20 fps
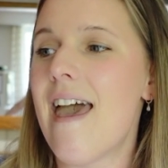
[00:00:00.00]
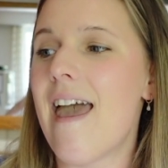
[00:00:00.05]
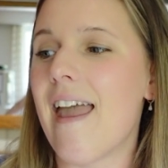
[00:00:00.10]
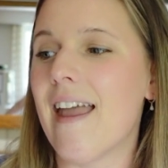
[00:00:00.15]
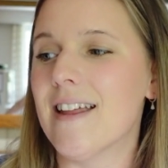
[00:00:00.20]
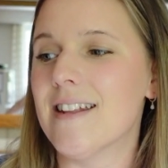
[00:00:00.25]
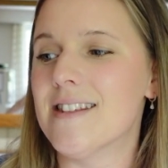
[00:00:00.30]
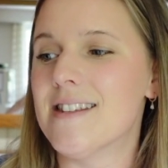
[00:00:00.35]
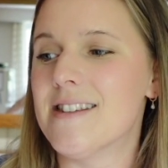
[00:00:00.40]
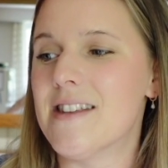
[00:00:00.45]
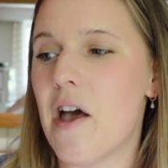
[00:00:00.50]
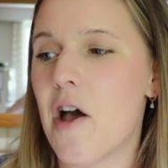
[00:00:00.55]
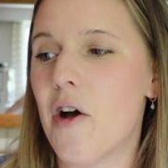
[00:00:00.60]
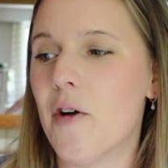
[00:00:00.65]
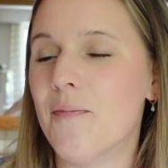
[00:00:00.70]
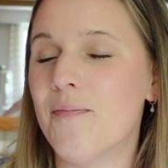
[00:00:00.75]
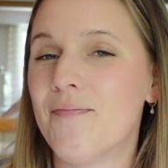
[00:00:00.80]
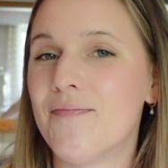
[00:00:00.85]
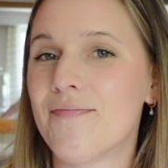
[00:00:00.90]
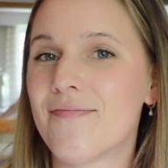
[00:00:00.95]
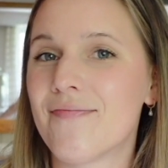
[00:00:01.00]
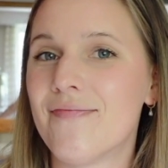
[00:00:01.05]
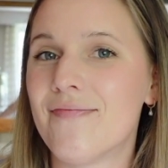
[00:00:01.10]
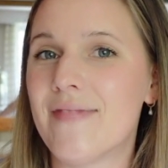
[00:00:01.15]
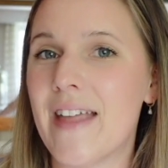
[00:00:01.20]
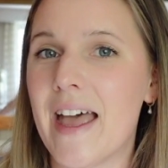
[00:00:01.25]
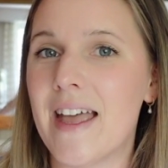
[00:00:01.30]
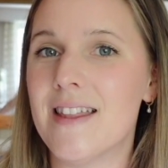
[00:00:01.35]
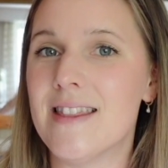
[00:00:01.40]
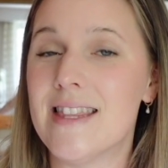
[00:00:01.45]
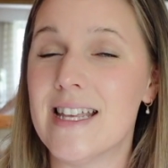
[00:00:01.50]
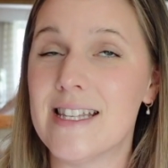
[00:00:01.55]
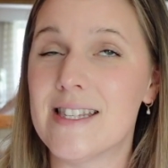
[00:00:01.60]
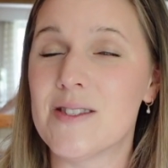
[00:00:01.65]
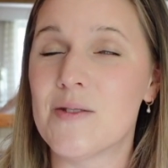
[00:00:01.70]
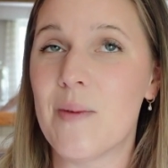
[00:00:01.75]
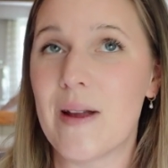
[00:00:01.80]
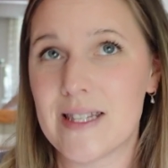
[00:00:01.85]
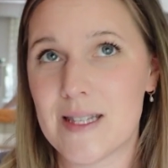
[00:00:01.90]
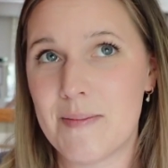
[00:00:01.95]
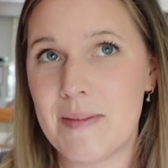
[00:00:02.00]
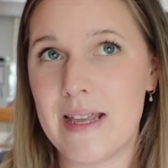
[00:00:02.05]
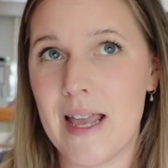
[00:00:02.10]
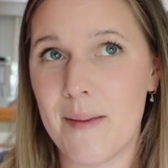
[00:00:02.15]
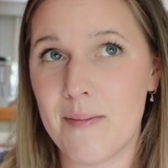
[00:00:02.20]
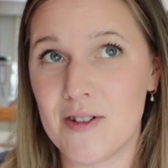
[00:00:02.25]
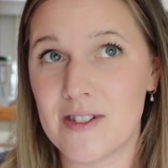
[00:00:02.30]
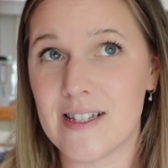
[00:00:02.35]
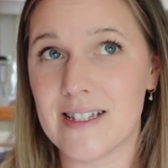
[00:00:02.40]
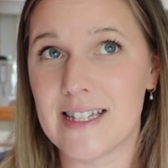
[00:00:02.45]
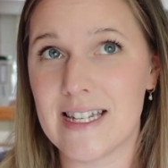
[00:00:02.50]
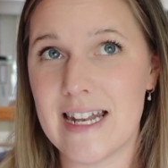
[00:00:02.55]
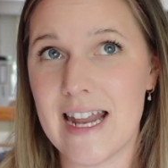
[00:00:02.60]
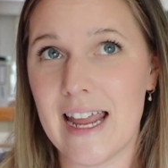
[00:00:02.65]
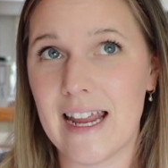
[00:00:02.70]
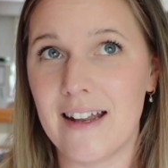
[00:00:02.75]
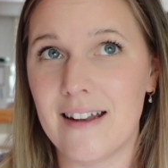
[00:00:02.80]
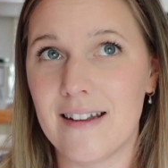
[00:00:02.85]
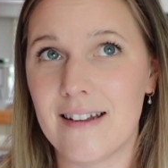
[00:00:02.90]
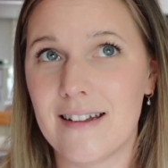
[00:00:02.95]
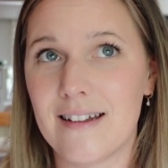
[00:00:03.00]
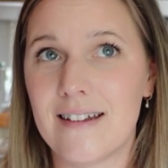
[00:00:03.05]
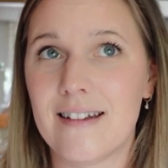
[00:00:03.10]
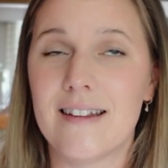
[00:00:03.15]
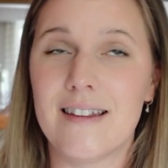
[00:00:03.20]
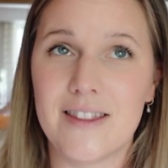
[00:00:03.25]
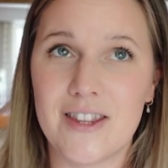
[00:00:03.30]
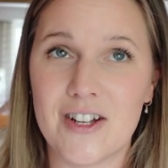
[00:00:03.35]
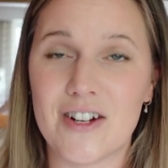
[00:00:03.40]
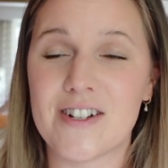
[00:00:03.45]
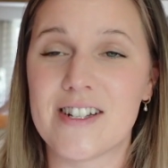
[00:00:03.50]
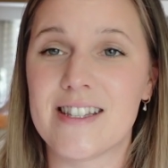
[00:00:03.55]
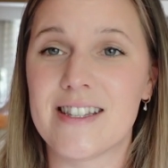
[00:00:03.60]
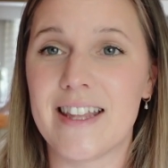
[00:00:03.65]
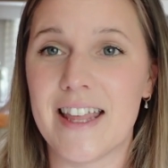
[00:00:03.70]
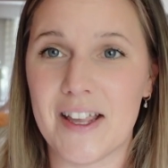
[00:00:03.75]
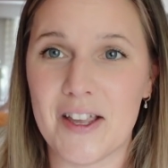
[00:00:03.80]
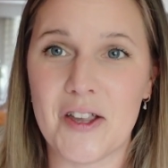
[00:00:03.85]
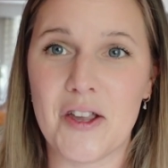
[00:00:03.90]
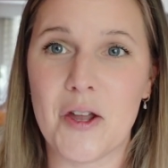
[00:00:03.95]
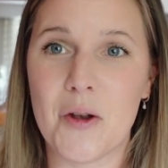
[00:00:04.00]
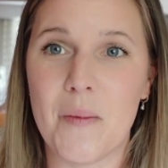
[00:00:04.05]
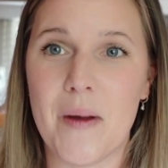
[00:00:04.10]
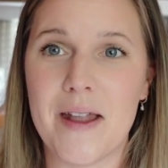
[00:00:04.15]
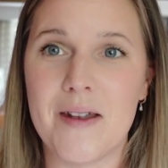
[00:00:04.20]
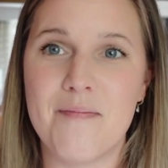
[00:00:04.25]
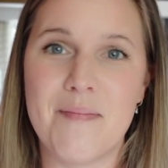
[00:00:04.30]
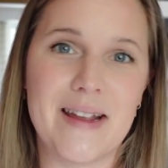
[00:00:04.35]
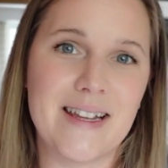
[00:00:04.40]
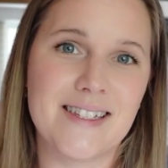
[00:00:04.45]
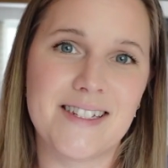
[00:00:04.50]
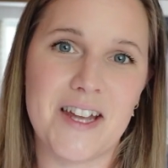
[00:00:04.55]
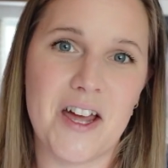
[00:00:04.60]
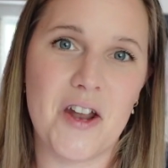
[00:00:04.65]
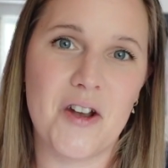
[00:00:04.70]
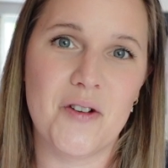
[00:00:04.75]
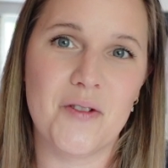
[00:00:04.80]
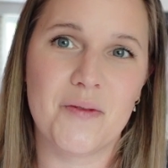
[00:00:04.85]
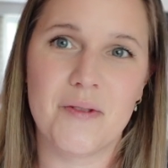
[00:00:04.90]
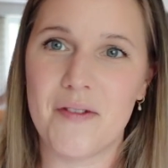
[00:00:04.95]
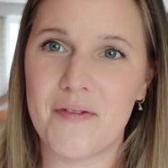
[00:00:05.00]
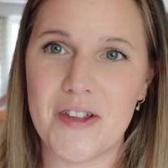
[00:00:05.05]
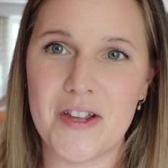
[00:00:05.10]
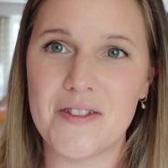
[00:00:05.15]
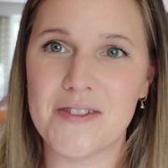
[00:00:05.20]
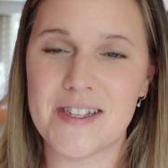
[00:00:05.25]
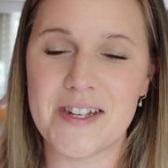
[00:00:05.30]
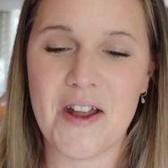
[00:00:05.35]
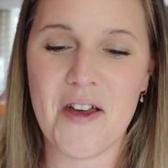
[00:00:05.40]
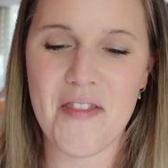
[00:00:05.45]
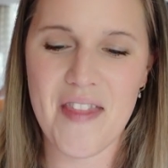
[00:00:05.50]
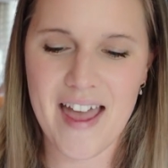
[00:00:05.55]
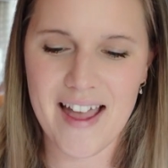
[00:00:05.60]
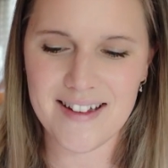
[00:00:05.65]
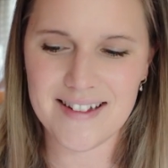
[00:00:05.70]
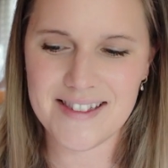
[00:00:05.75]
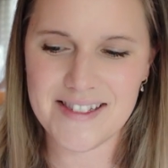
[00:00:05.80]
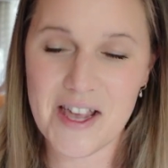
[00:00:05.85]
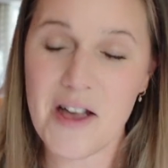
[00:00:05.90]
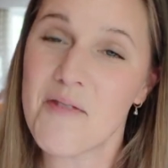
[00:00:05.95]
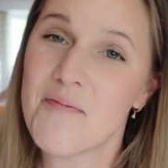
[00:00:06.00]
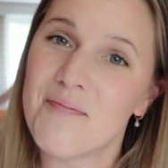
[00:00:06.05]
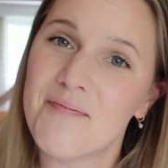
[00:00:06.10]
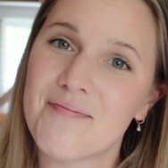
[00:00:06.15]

And so that this recipe I'm using tonight looked like a good one based on reviews and all that. So